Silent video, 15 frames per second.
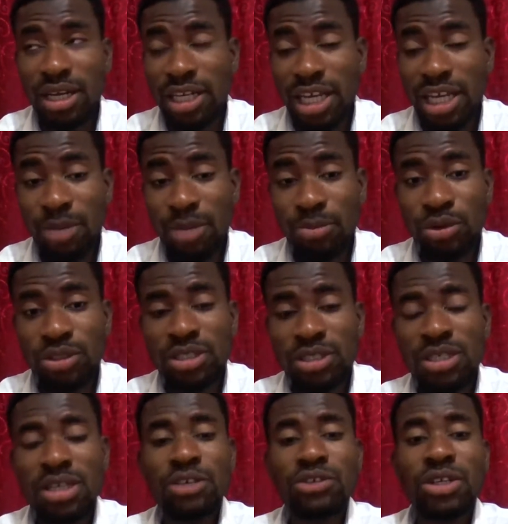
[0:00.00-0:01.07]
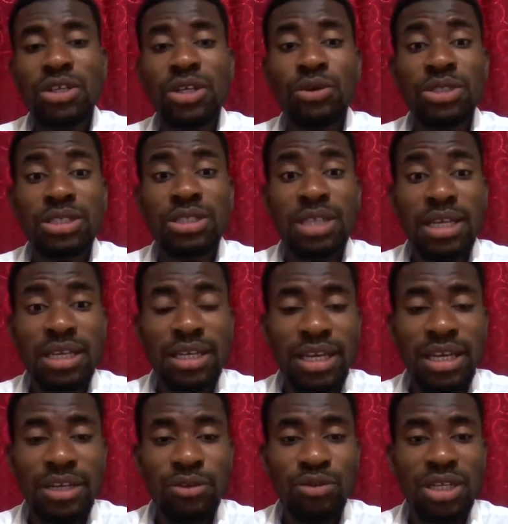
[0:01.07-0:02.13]
airport, so they will check
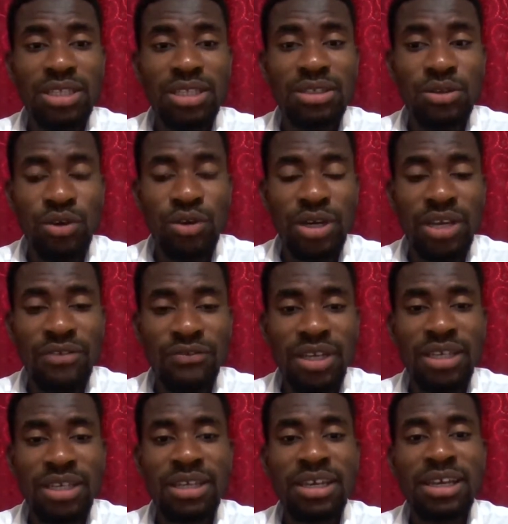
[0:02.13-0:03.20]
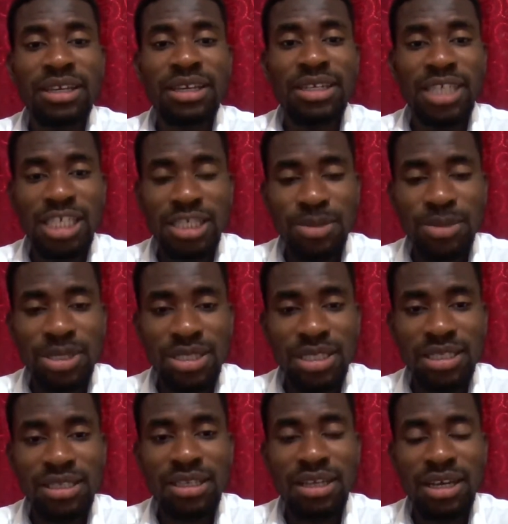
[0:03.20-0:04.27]
and know that okay, fine, this
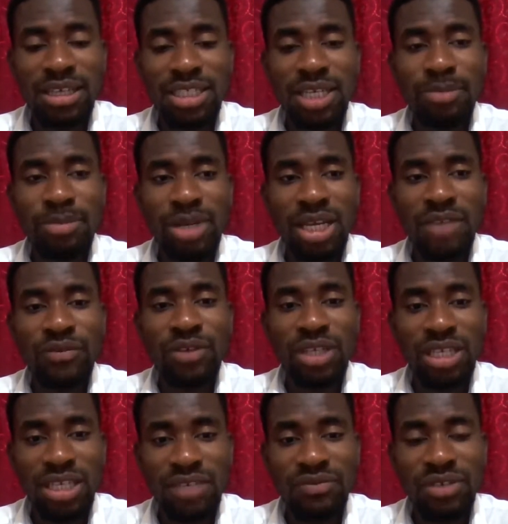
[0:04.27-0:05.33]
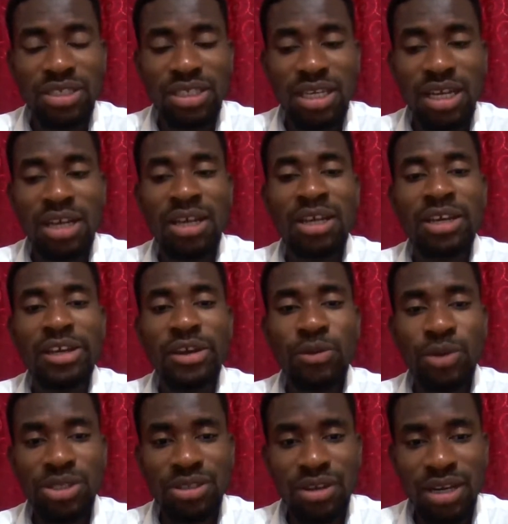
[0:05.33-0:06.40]
person has applied for the e-visa, he
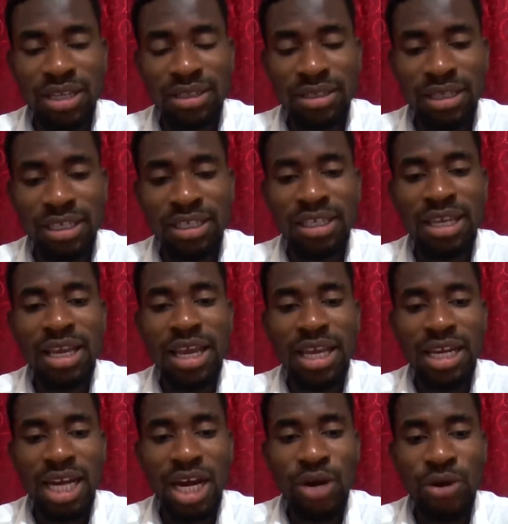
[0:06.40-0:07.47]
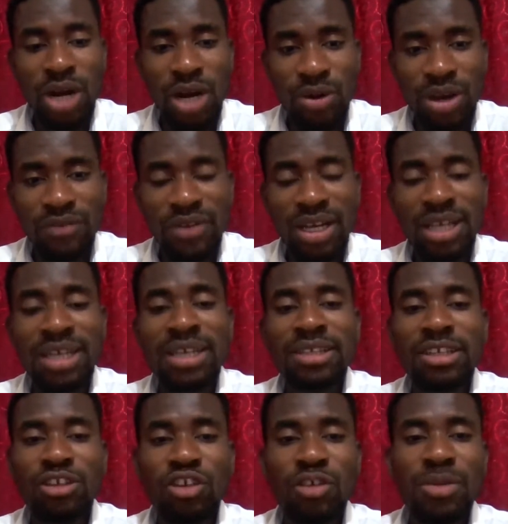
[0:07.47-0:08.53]
was granted, and however,
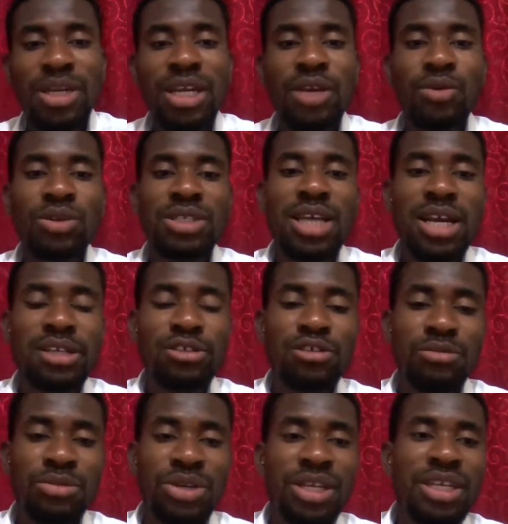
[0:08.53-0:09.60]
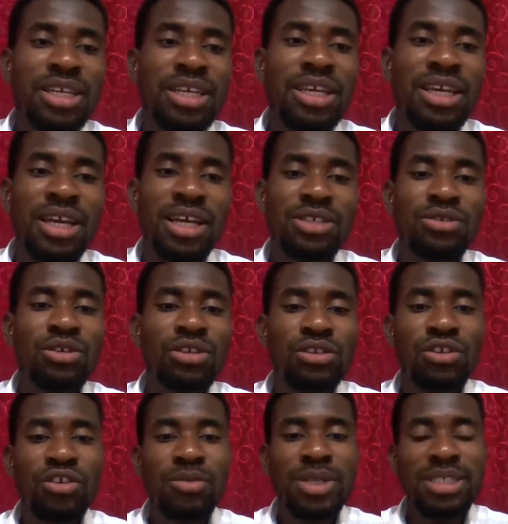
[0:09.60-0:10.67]
the document that he was asked to bring, he has all the
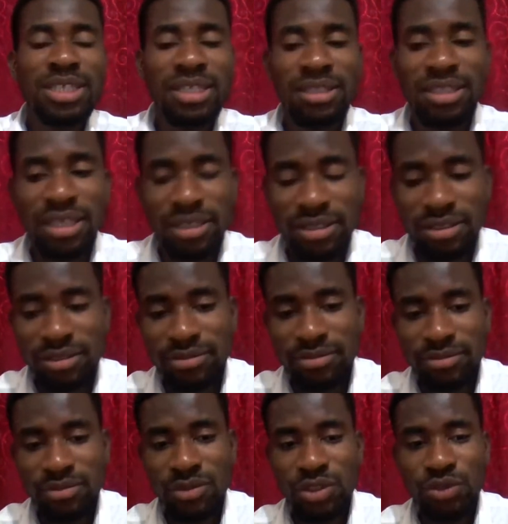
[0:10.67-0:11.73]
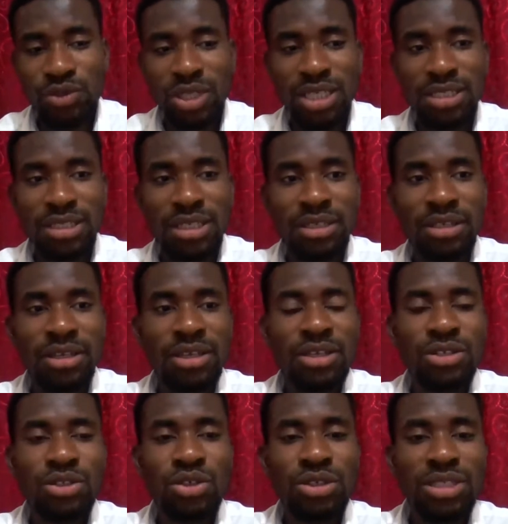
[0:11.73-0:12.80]
documents intact. You understand?
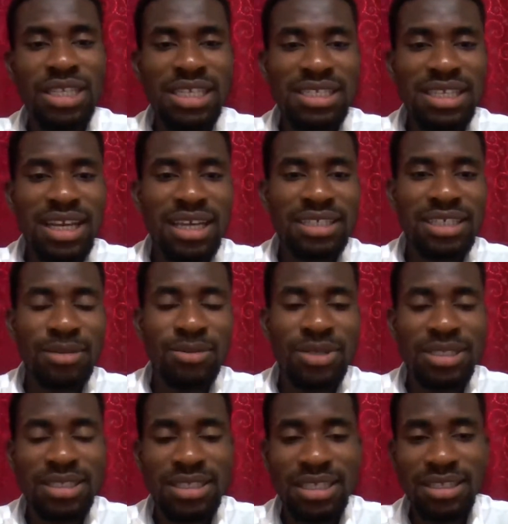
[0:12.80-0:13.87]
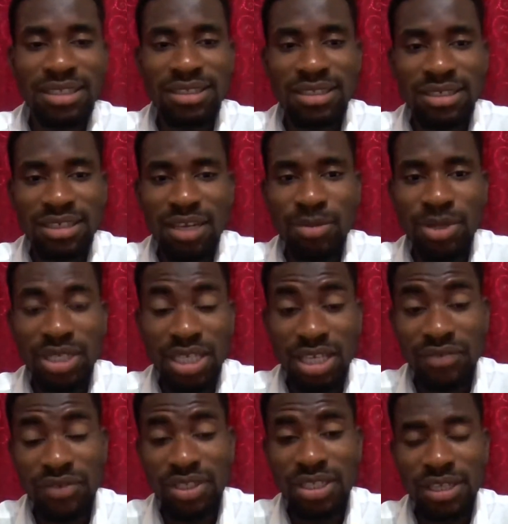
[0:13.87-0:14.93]
So these are some of the certain things about
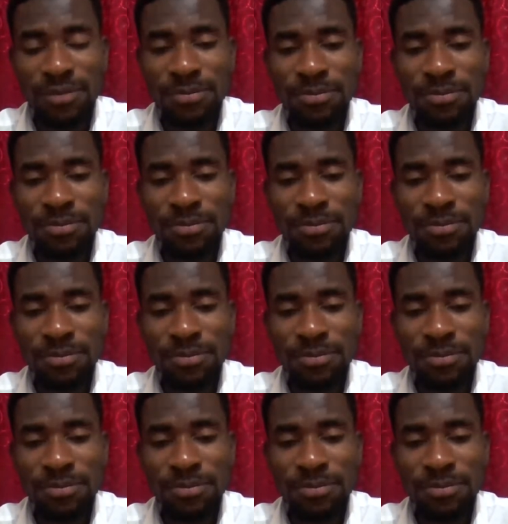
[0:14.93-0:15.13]
e-visa.